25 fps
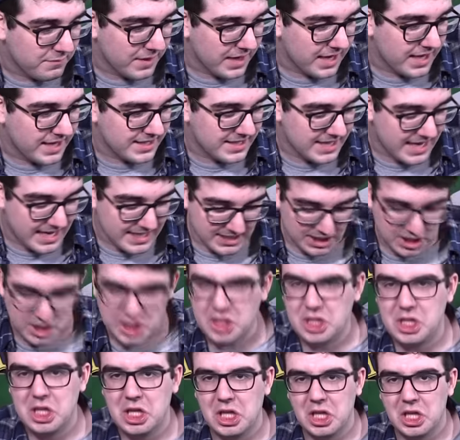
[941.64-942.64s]
Fantastic.
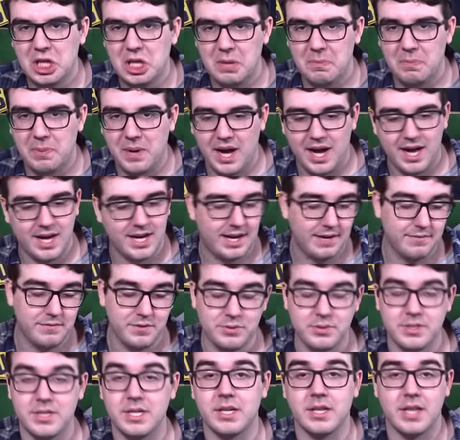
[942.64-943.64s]
Still in the box. I've
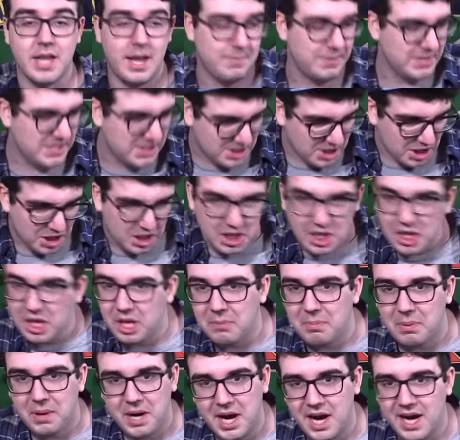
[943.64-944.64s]
used it a lot, but still in
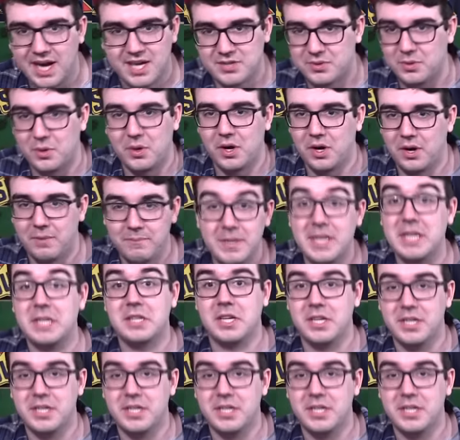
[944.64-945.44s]
the box. Oh, mint